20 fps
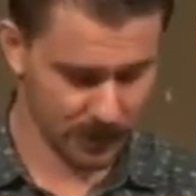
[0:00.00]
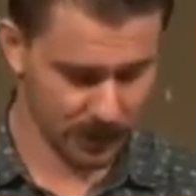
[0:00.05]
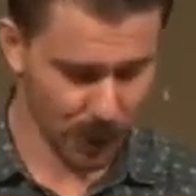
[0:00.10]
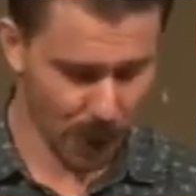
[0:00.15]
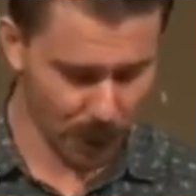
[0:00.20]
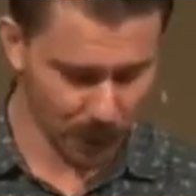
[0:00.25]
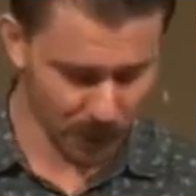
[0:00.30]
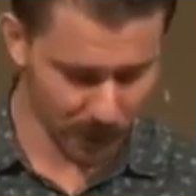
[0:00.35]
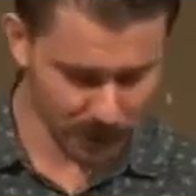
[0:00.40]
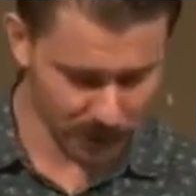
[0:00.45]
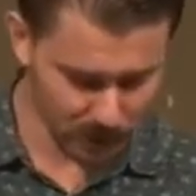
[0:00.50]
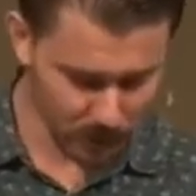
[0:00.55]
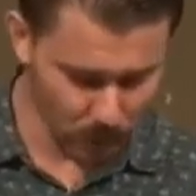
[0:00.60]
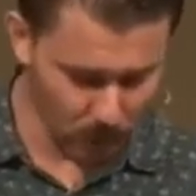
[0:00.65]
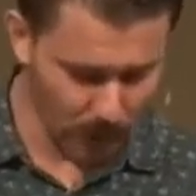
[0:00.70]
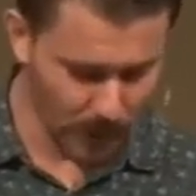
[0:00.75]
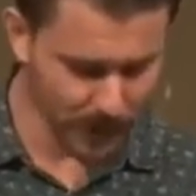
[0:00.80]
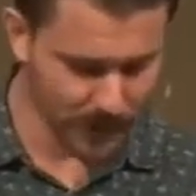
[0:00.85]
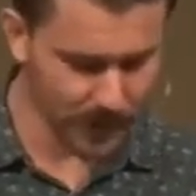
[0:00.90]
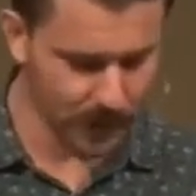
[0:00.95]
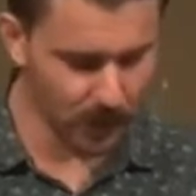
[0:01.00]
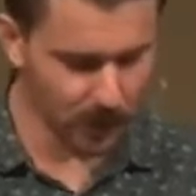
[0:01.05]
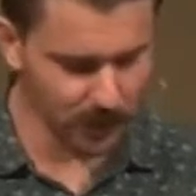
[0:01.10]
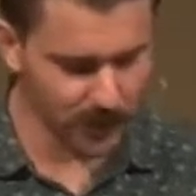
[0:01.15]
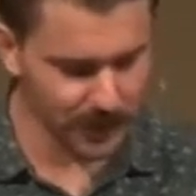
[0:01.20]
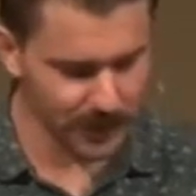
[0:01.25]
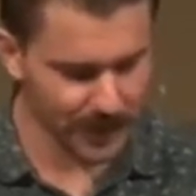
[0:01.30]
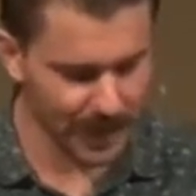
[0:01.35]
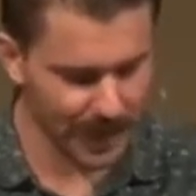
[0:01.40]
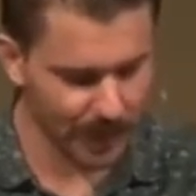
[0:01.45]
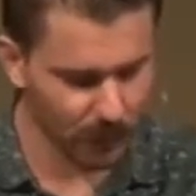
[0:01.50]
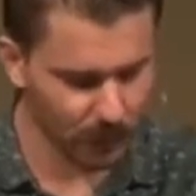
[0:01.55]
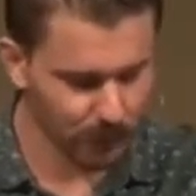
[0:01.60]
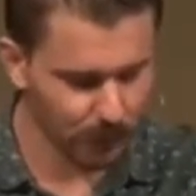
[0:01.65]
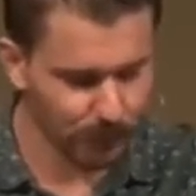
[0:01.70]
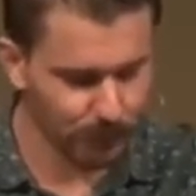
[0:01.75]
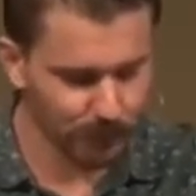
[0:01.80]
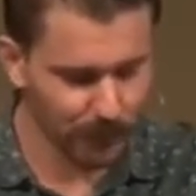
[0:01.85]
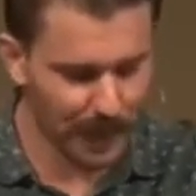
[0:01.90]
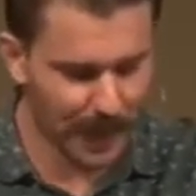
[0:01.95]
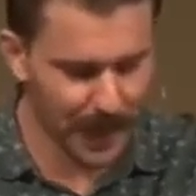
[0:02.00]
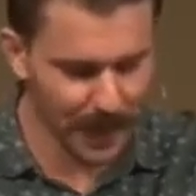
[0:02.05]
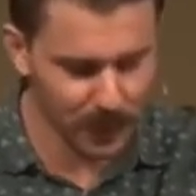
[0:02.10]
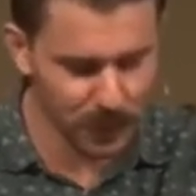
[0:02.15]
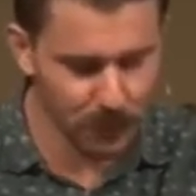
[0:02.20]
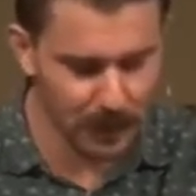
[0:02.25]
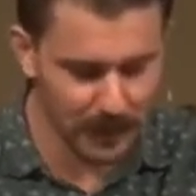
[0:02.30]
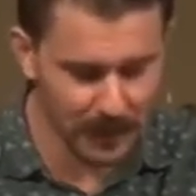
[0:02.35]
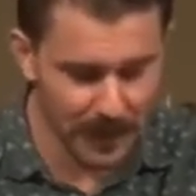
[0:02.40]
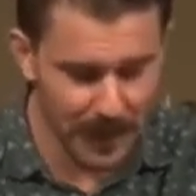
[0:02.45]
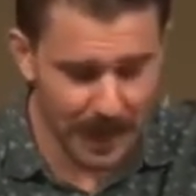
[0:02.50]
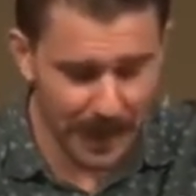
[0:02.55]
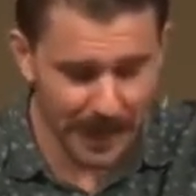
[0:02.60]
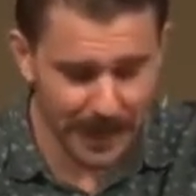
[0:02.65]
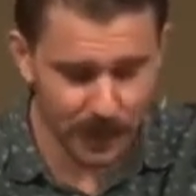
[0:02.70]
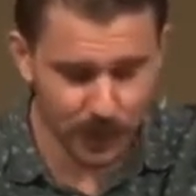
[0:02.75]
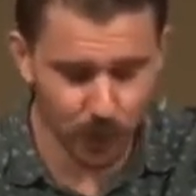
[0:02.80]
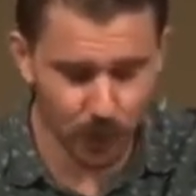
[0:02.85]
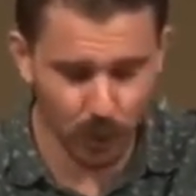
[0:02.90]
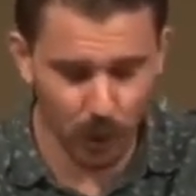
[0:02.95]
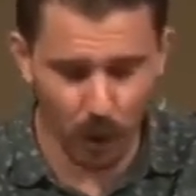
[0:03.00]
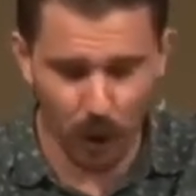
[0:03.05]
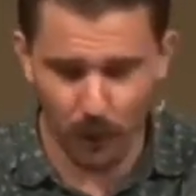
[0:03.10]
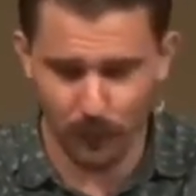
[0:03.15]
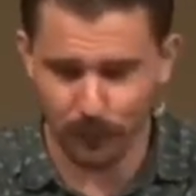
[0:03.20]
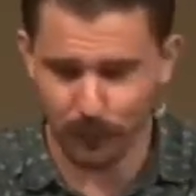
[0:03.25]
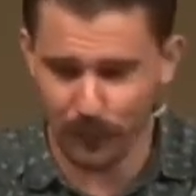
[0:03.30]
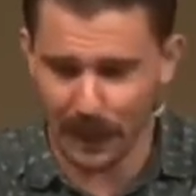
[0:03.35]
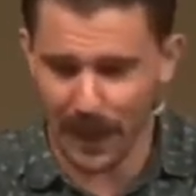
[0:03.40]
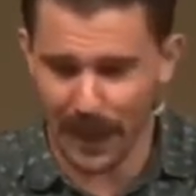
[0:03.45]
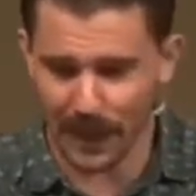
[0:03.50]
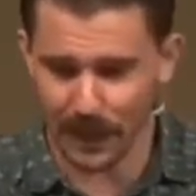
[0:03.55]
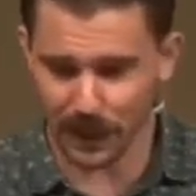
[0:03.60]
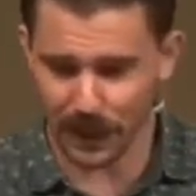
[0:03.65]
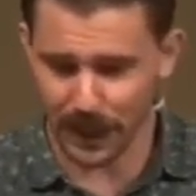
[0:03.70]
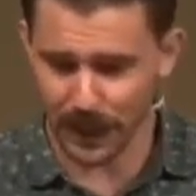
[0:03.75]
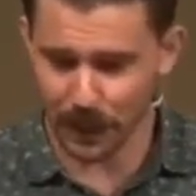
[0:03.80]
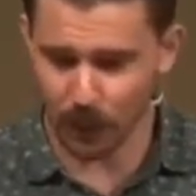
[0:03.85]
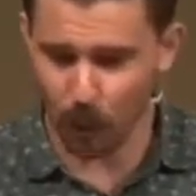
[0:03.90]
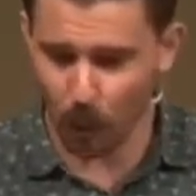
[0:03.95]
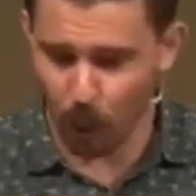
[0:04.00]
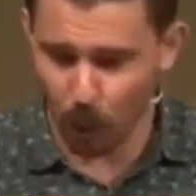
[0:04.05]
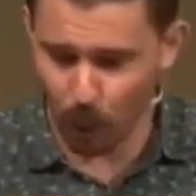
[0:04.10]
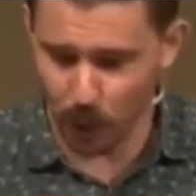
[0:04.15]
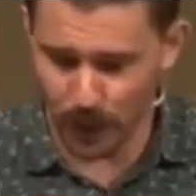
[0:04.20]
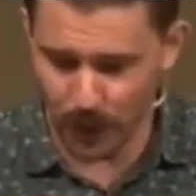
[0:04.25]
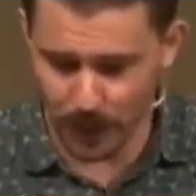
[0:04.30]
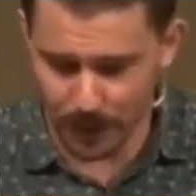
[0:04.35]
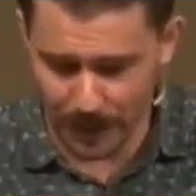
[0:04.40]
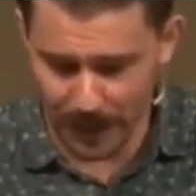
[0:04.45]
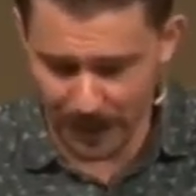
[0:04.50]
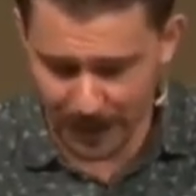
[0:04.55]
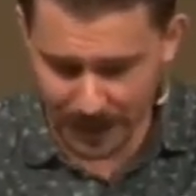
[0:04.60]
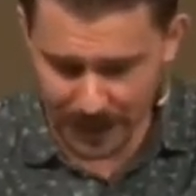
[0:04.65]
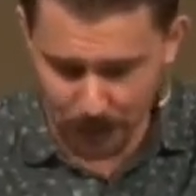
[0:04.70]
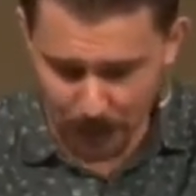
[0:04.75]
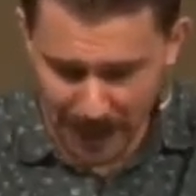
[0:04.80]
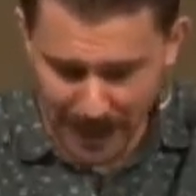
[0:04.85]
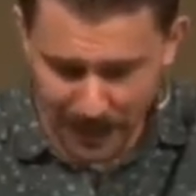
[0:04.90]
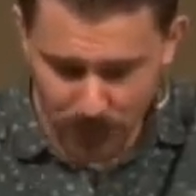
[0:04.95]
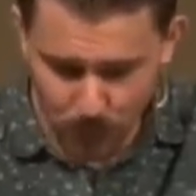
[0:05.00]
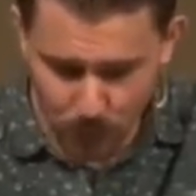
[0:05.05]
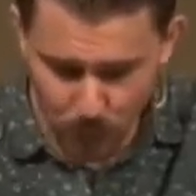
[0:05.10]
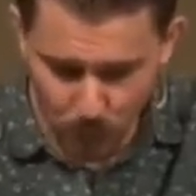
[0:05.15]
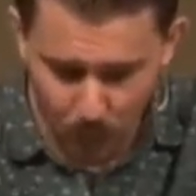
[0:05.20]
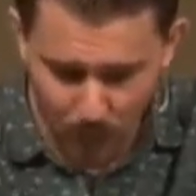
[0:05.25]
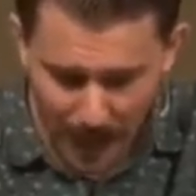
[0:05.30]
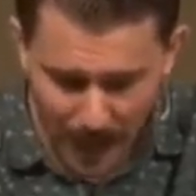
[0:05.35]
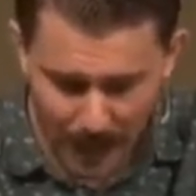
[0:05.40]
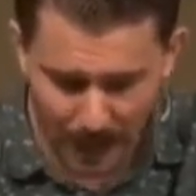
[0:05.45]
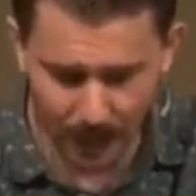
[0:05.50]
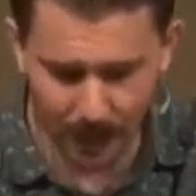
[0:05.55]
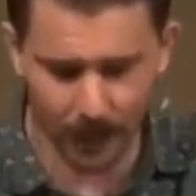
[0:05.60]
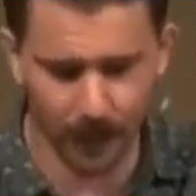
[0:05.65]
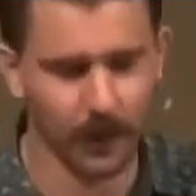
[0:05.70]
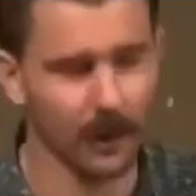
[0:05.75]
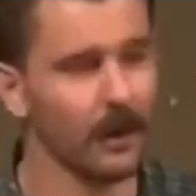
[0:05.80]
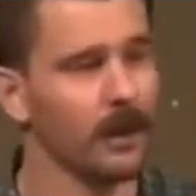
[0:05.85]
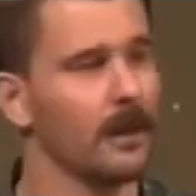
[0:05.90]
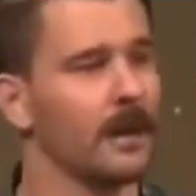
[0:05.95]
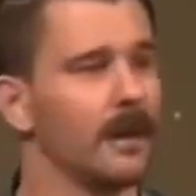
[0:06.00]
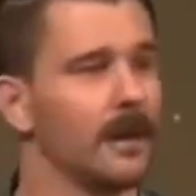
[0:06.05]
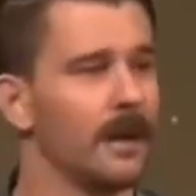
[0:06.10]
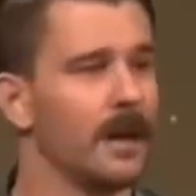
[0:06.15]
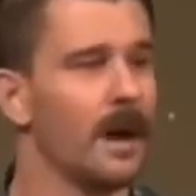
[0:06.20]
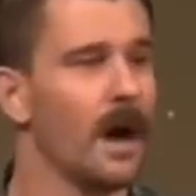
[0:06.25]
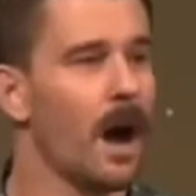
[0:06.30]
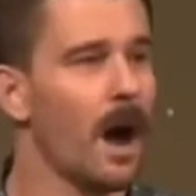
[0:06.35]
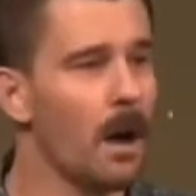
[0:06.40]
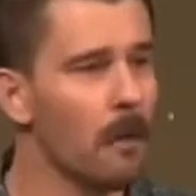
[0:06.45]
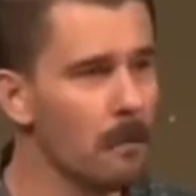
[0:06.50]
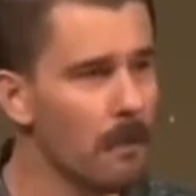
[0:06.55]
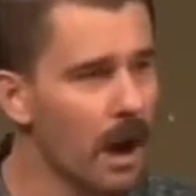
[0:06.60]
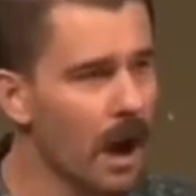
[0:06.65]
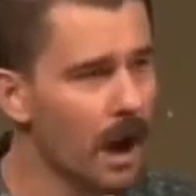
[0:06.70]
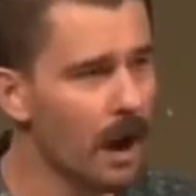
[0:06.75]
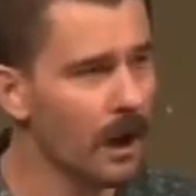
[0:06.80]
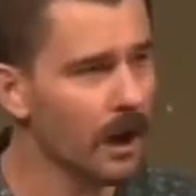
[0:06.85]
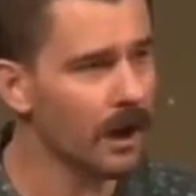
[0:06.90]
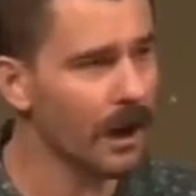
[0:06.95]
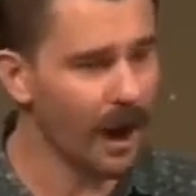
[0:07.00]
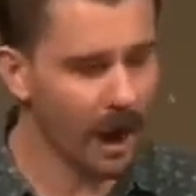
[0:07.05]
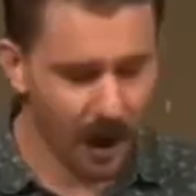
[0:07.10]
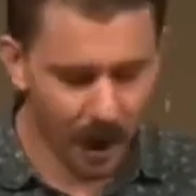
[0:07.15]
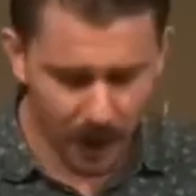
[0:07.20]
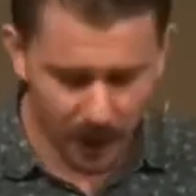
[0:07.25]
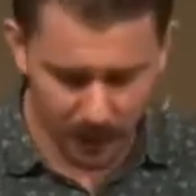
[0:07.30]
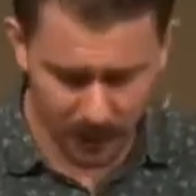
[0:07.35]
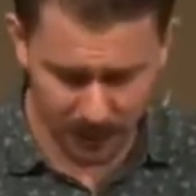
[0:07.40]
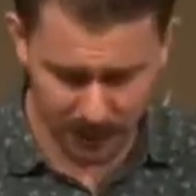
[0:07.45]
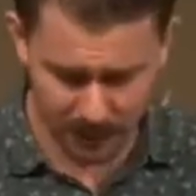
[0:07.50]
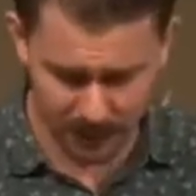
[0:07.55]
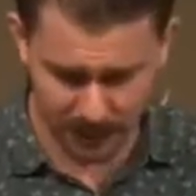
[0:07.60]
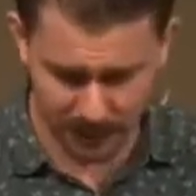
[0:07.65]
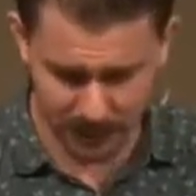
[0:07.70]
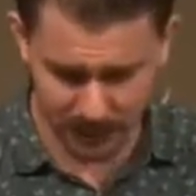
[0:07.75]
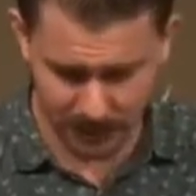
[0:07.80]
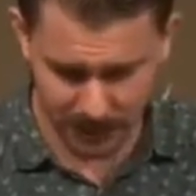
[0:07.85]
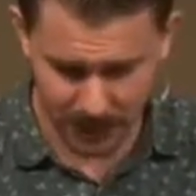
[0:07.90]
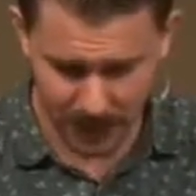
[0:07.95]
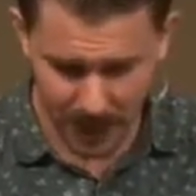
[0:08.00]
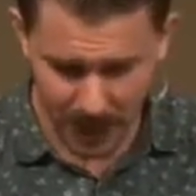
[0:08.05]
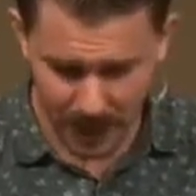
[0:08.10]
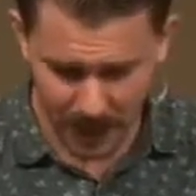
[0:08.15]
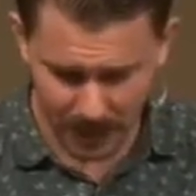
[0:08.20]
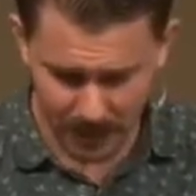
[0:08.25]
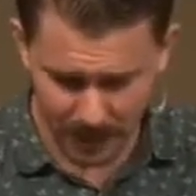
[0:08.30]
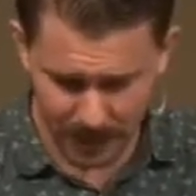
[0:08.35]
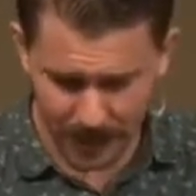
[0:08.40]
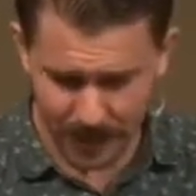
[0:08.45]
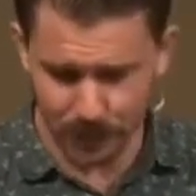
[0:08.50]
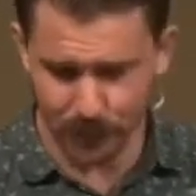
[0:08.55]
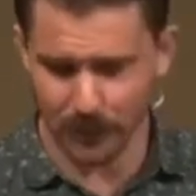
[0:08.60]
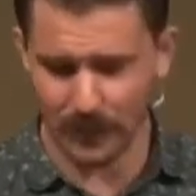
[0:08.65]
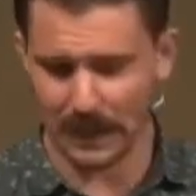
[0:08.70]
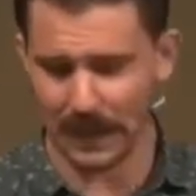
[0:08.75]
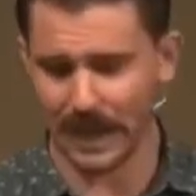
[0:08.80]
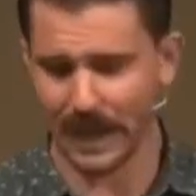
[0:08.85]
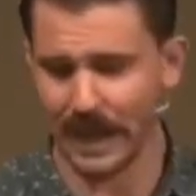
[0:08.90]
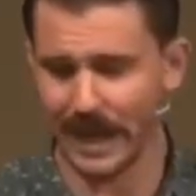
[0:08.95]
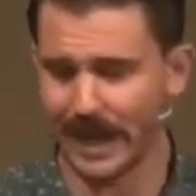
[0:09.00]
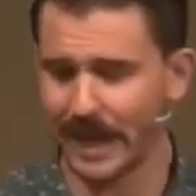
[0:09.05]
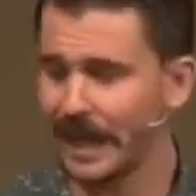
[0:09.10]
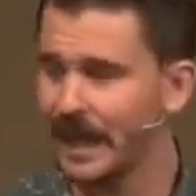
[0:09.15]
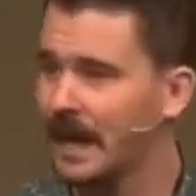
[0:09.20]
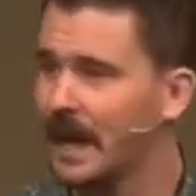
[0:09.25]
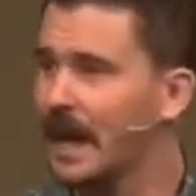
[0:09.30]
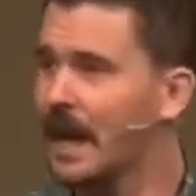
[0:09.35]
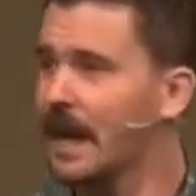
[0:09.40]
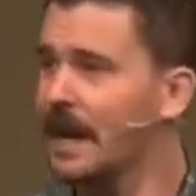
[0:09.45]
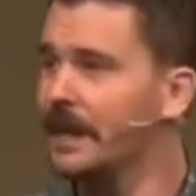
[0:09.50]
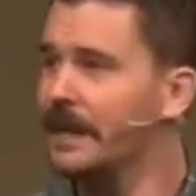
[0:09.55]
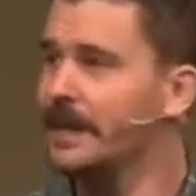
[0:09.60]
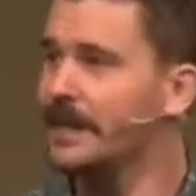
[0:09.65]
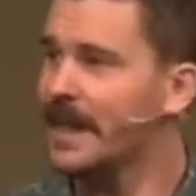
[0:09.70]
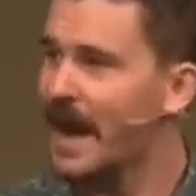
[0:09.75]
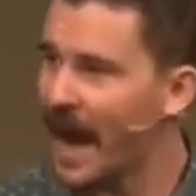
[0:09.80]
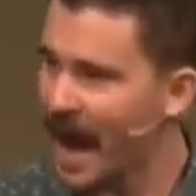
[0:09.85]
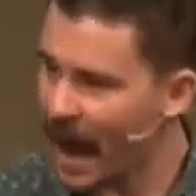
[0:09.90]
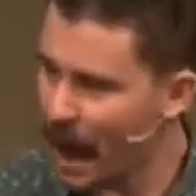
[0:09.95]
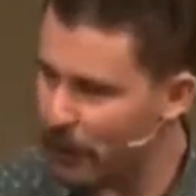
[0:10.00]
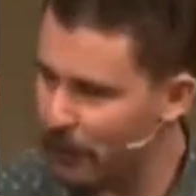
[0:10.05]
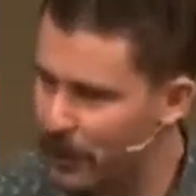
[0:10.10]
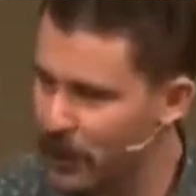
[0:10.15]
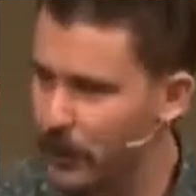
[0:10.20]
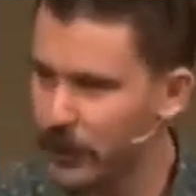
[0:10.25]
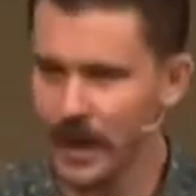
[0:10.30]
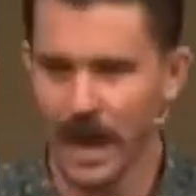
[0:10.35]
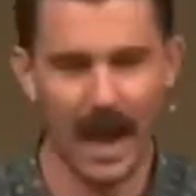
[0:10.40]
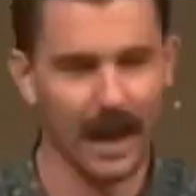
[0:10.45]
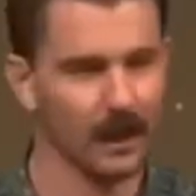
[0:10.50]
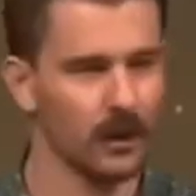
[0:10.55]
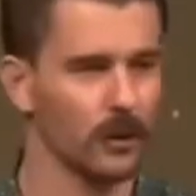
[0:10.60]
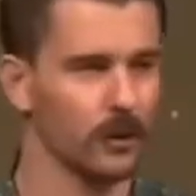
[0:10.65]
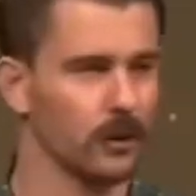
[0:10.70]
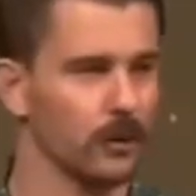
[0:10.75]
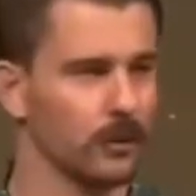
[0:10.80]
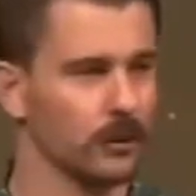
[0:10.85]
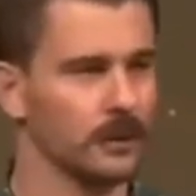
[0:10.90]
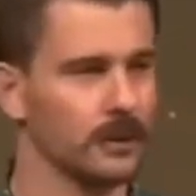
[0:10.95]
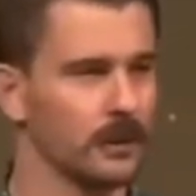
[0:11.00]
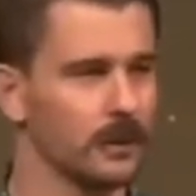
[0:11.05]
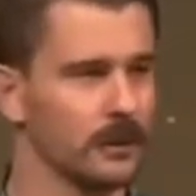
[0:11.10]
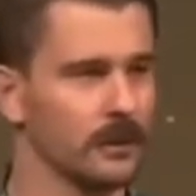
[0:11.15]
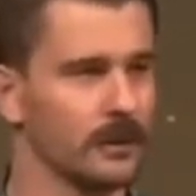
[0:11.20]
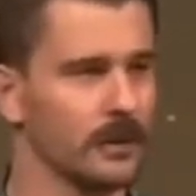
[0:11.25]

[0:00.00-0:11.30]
Notice the word did not just take on flesh, but he took on flesh in order that he may dwell among us. Uh, literally, he tabernacled,